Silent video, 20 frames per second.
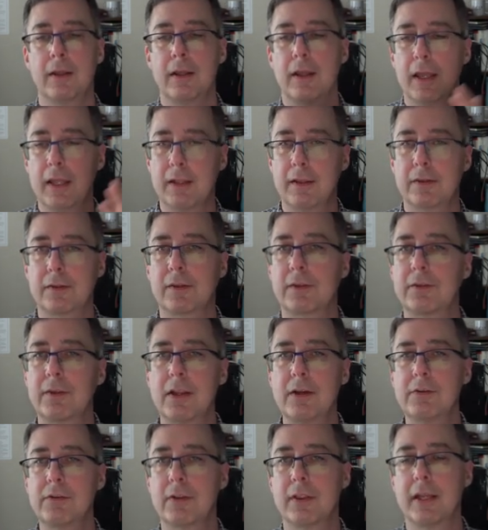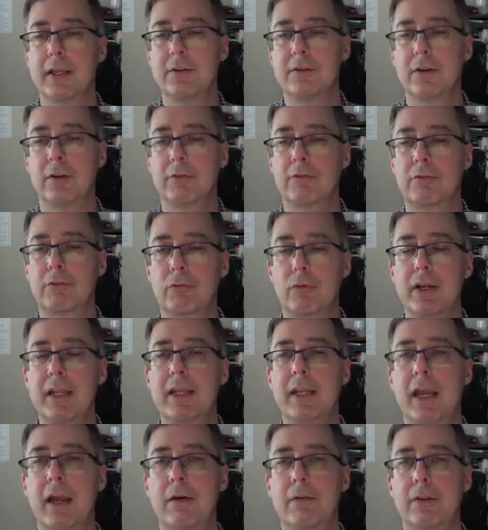it's essentially just three
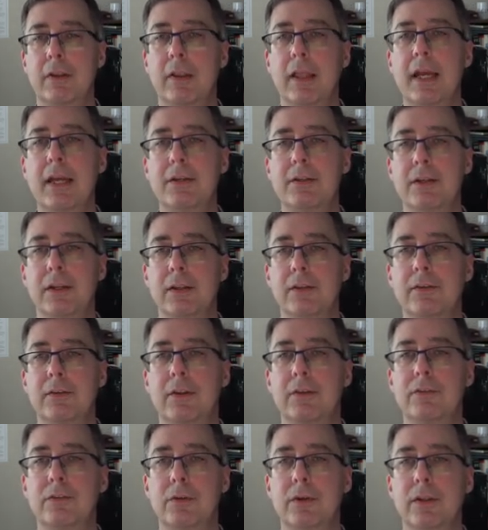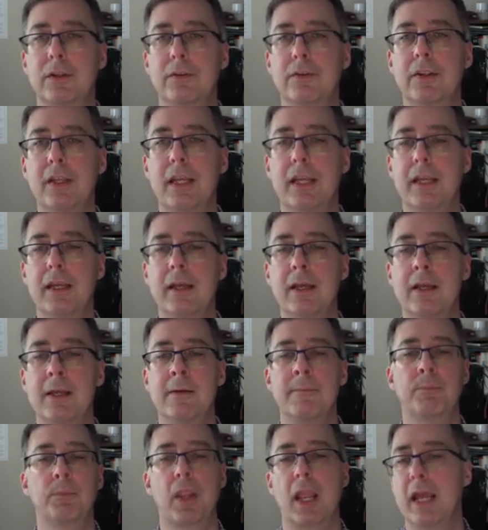calculations, as you can see,
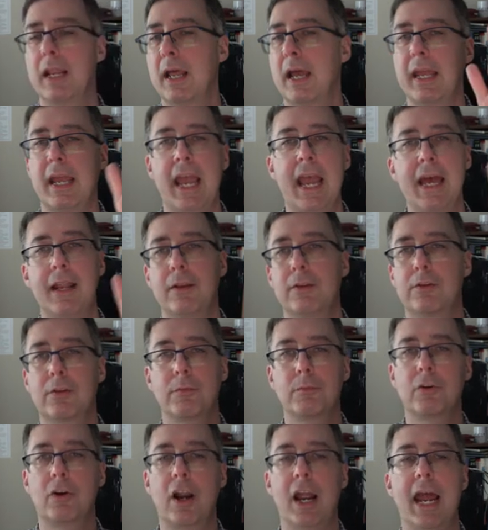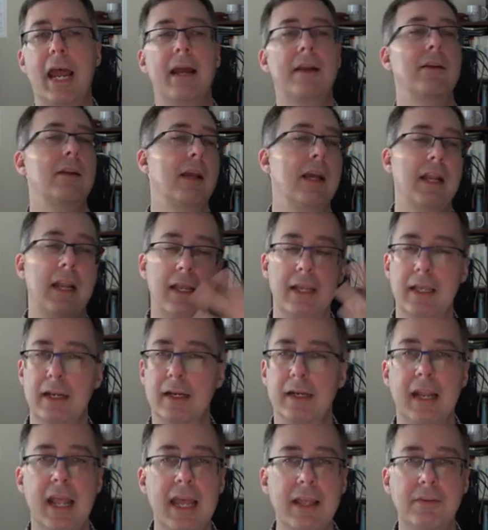and I add and subtract, and I get
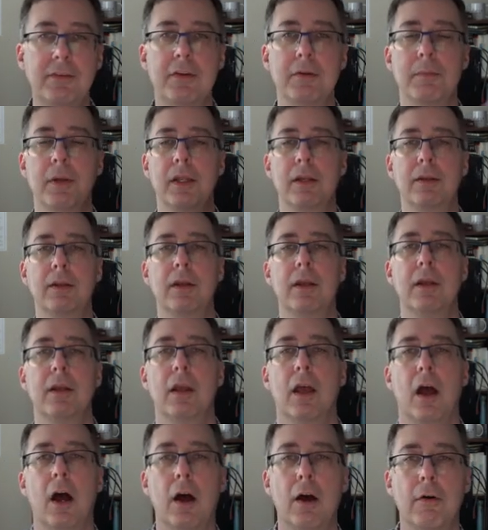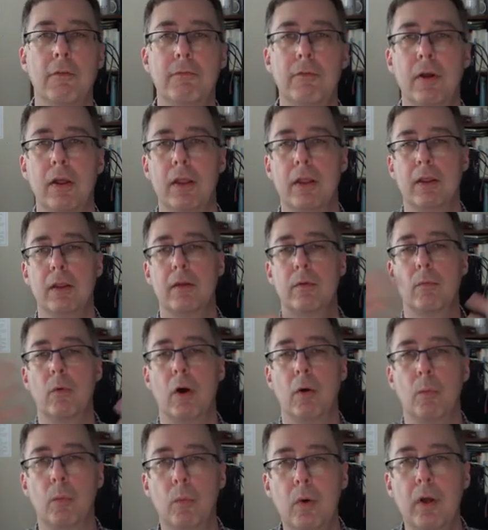an estimate of
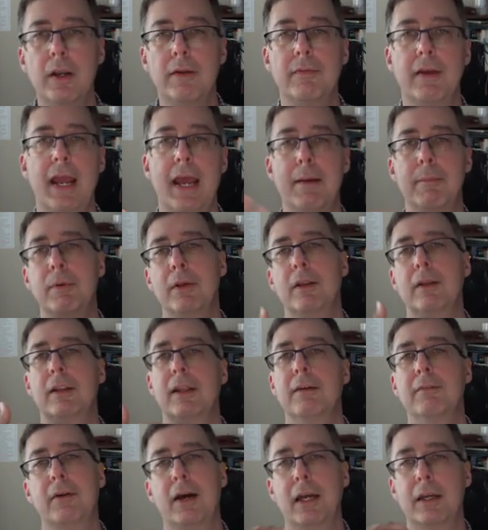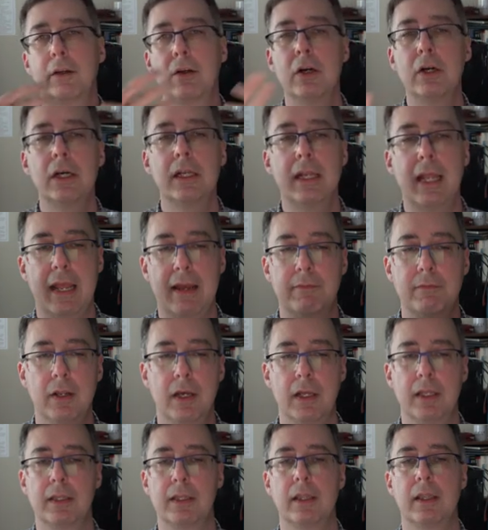what would have happened if I could have
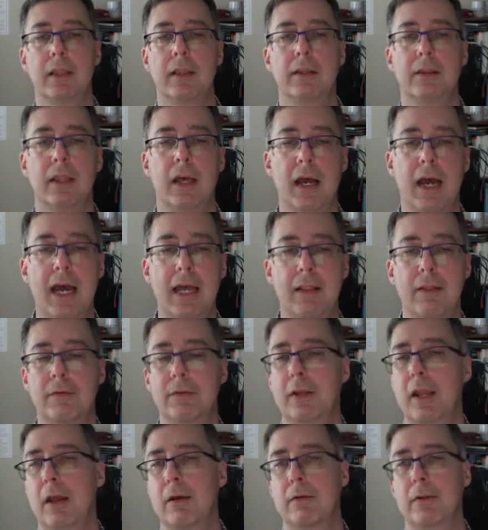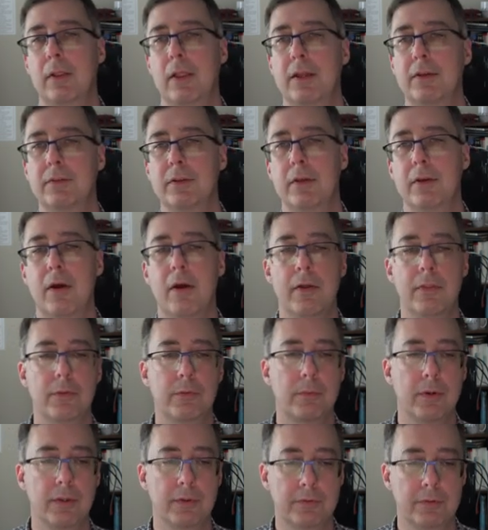done the high level calculation on the
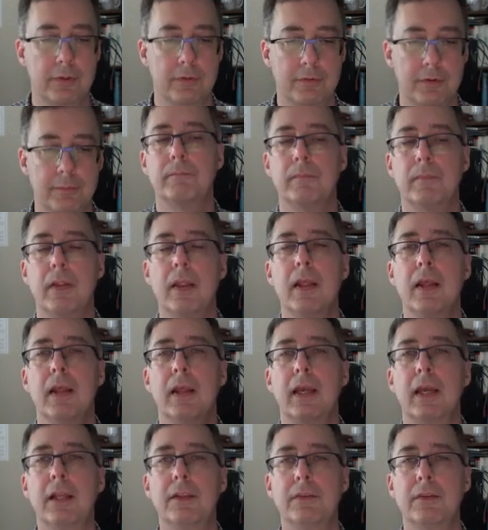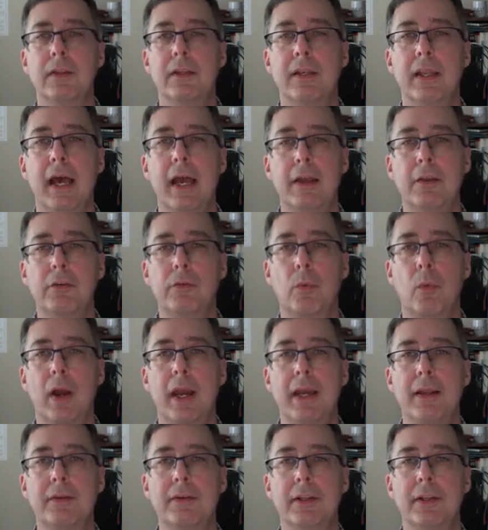real system. It's a nice
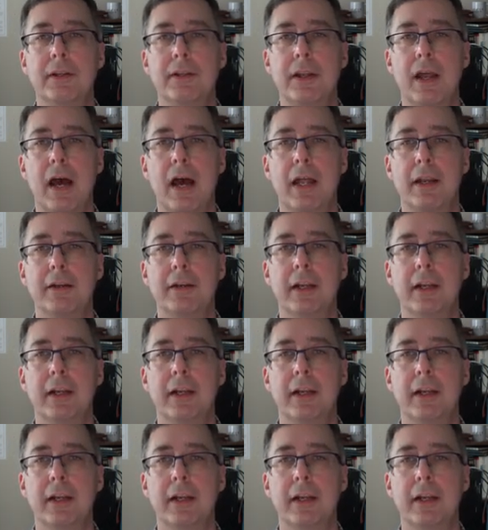way to not